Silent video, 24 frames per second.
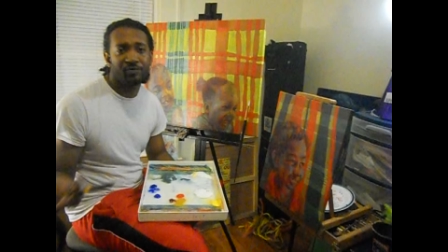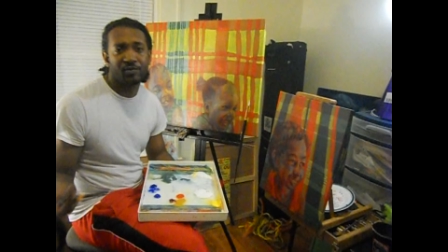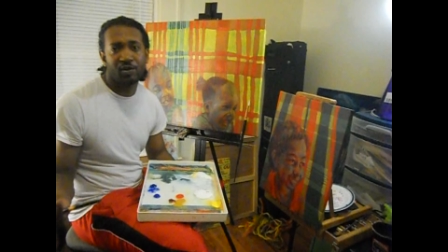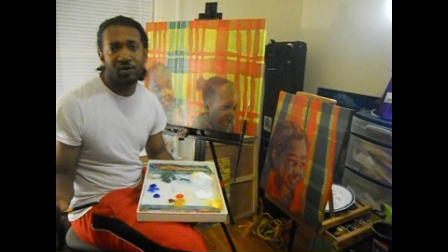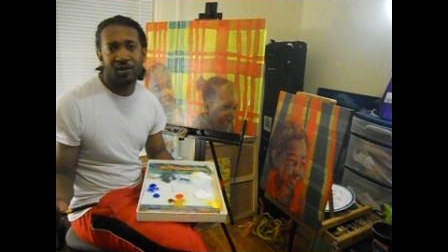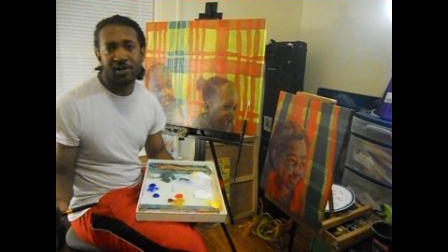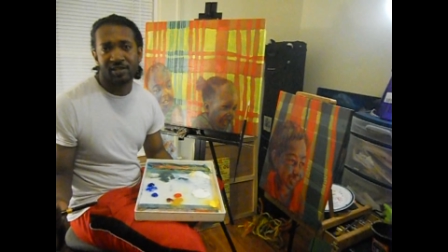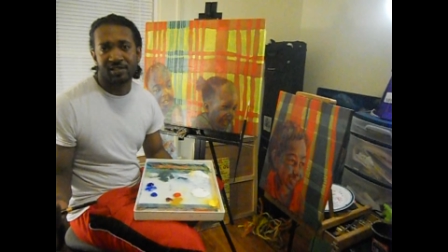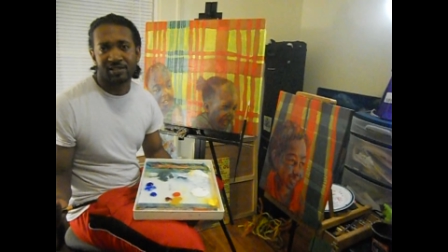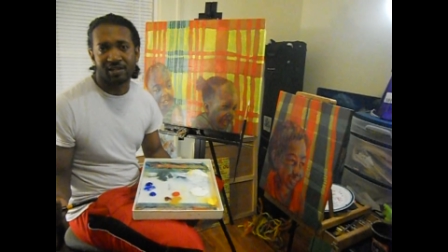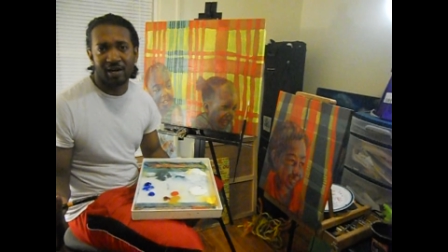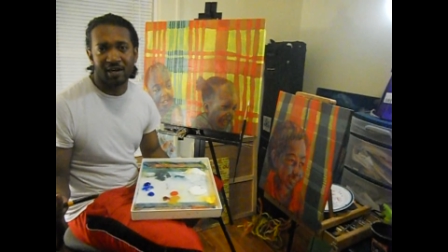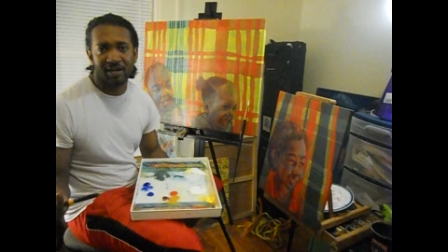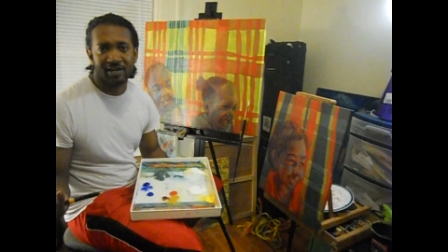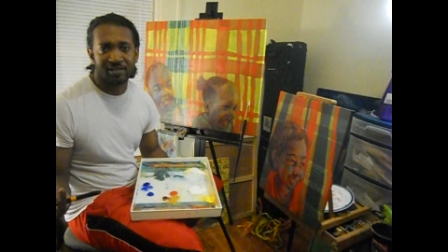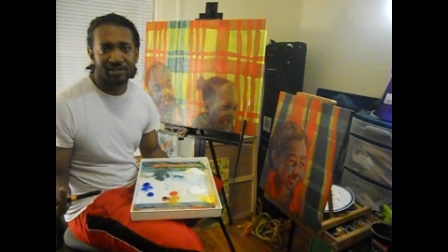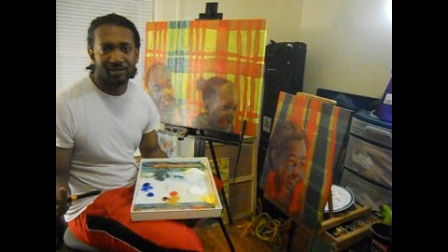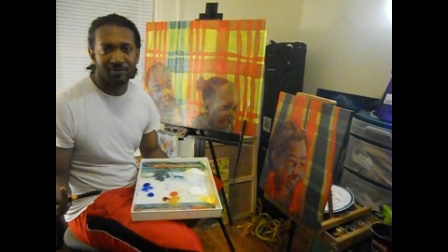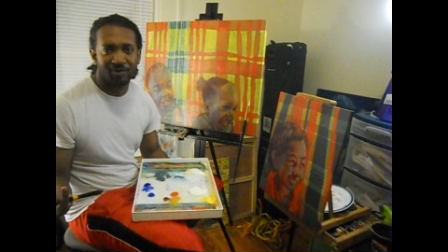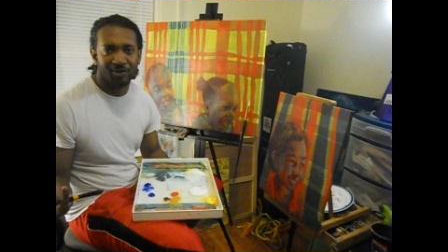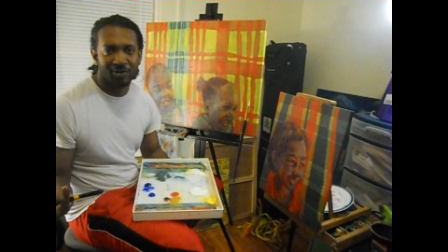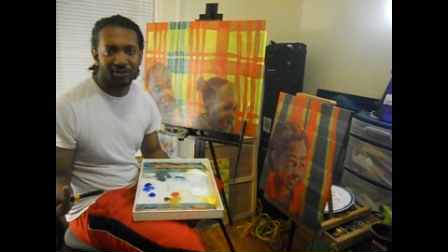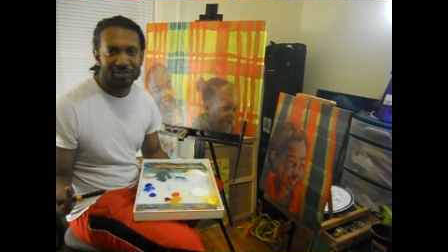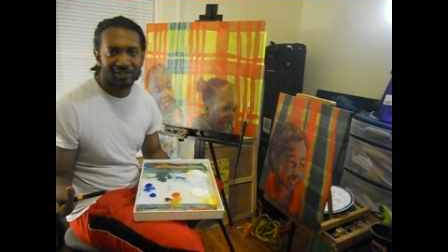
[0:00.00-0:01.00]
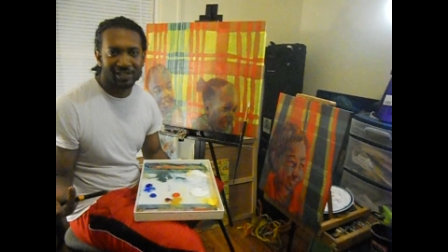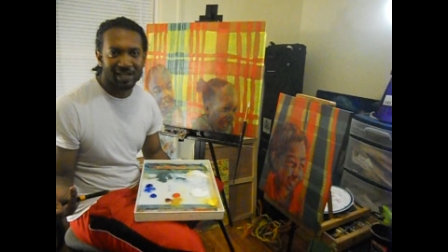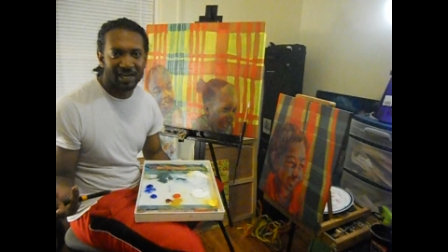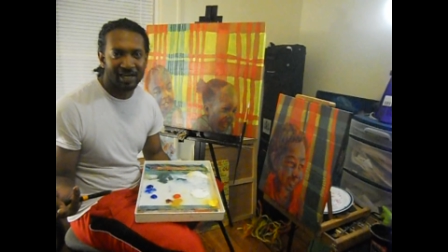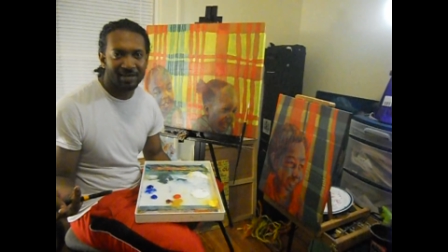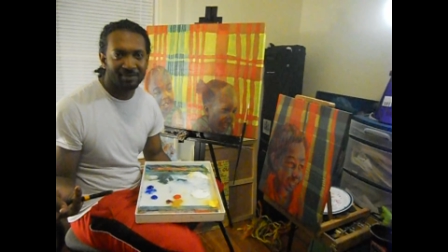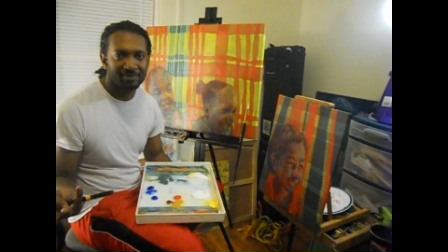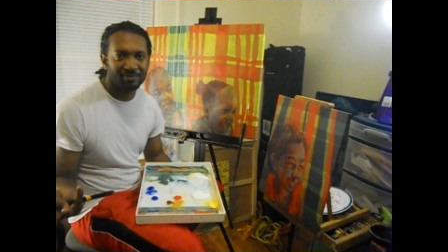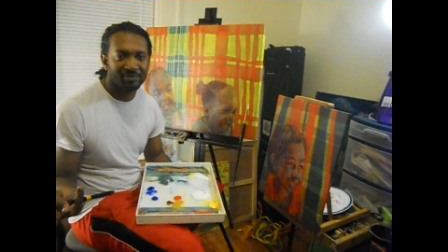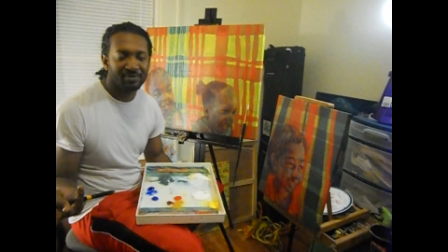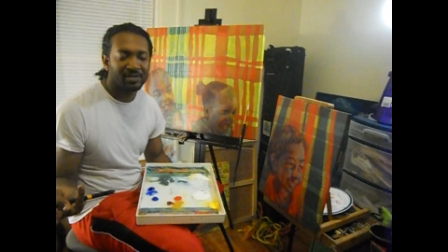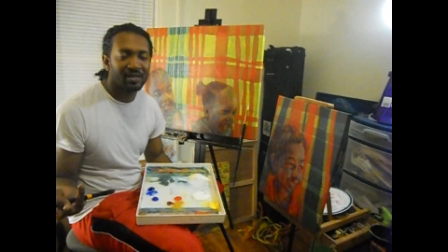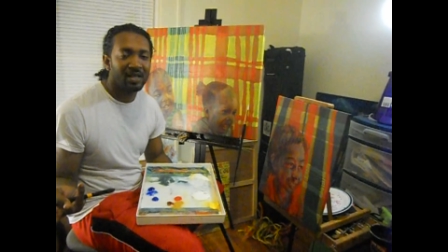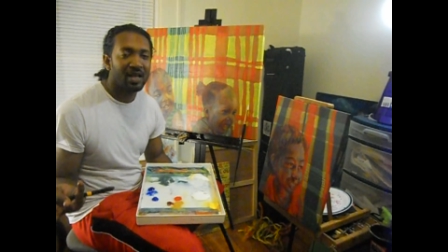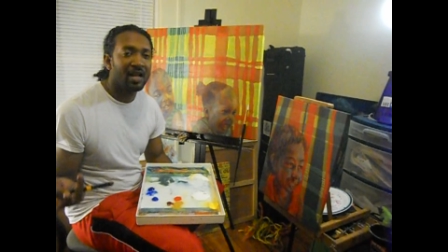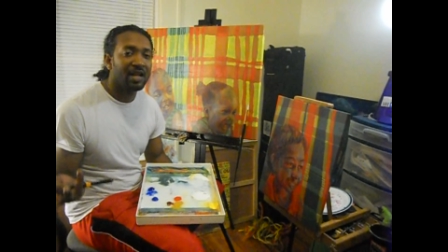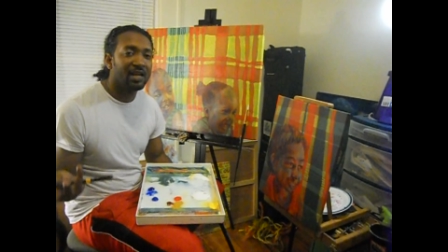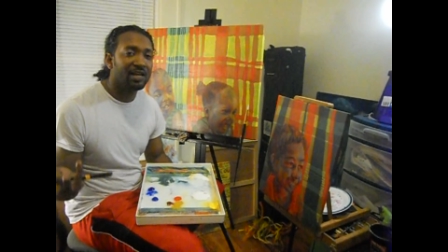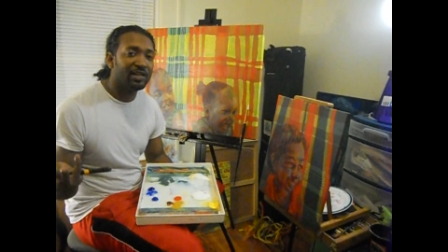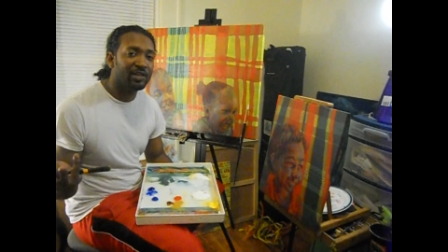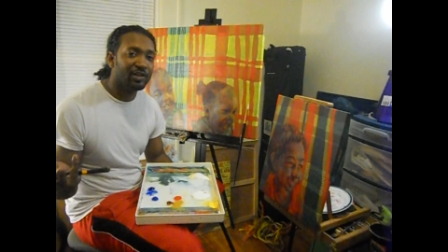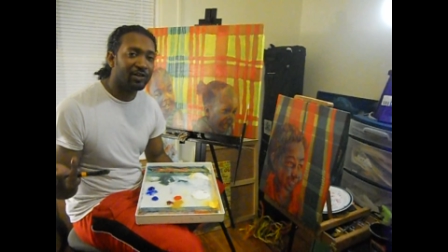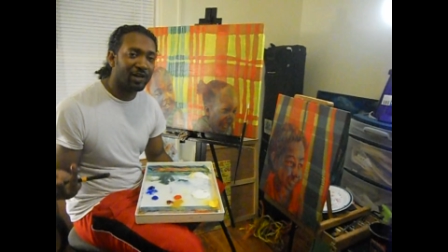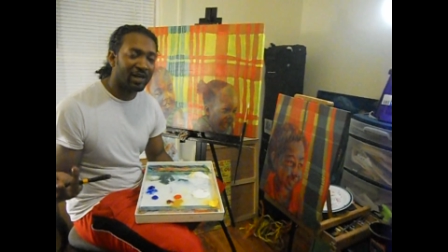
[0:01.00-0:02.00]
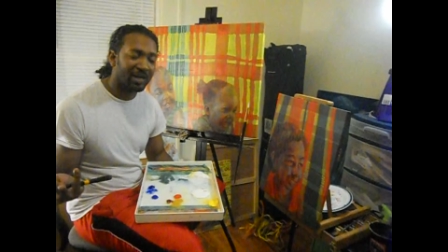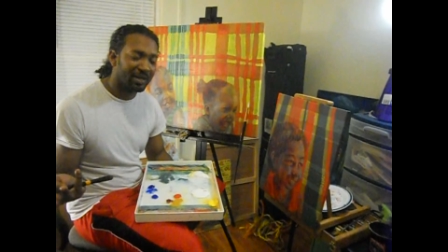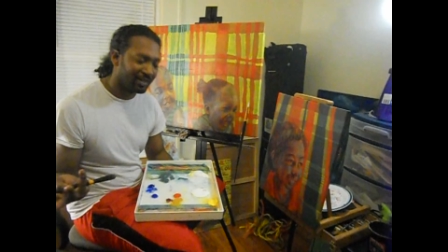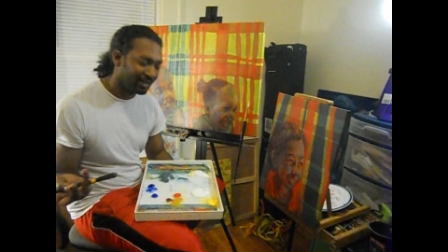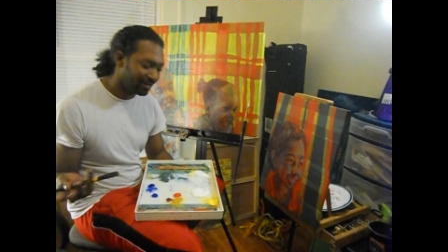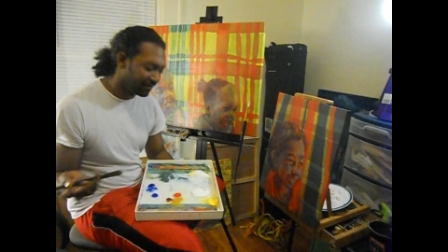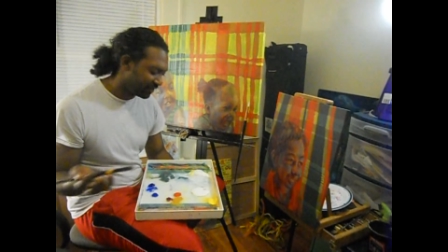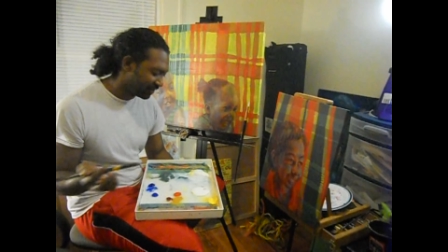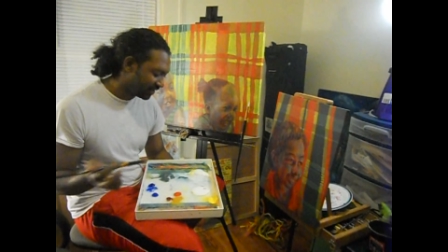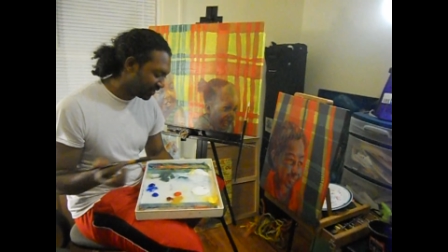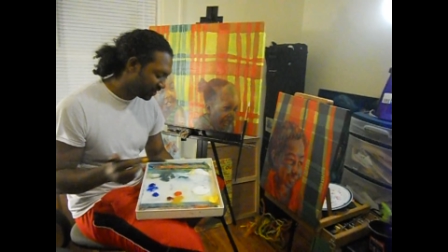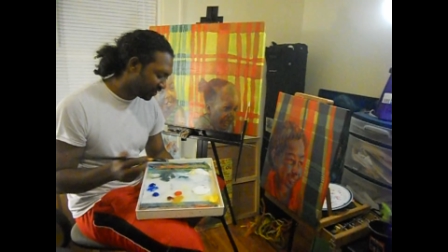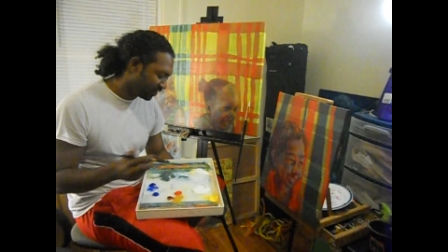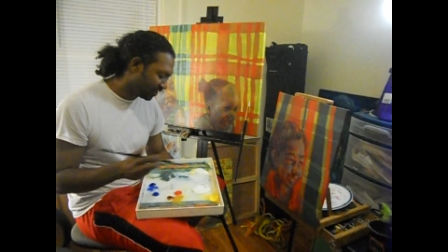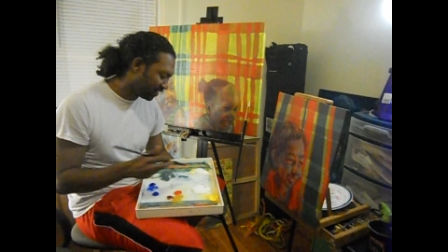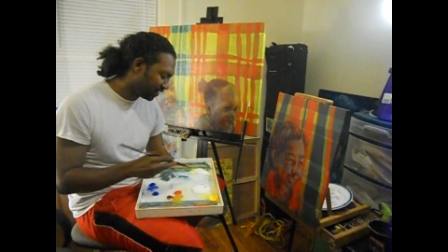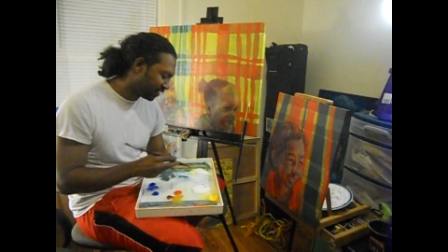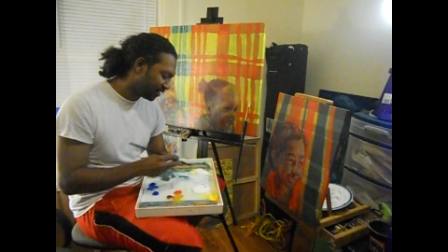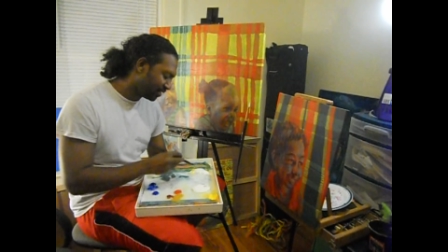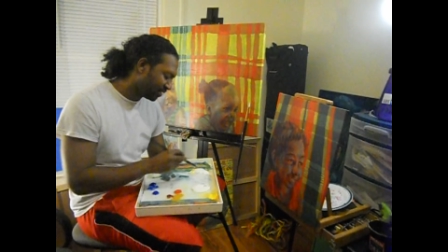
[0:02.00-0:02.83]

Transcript: greatest artist of all time, Leonardo da Vinci.